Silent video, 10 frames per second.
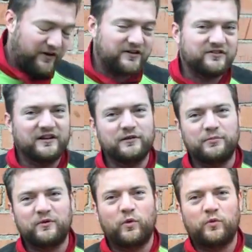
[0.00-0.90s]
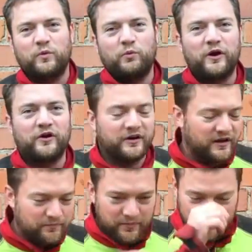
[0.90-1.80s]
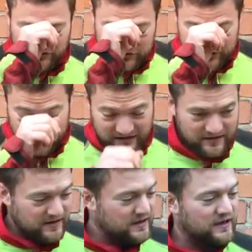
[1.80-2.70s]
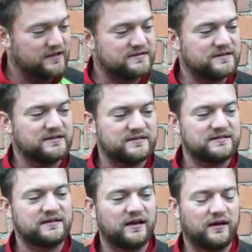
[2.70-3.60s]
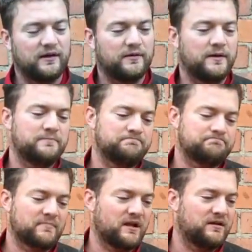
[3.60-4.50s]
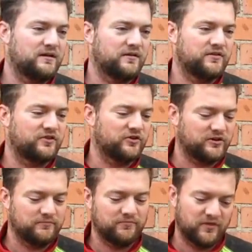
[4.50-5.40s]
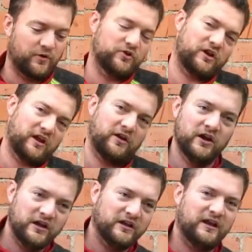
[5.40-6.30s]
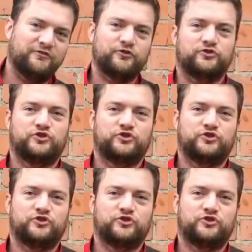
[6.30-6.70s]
varies a little bit what we wear on it, but usually it's this hook that you can lift or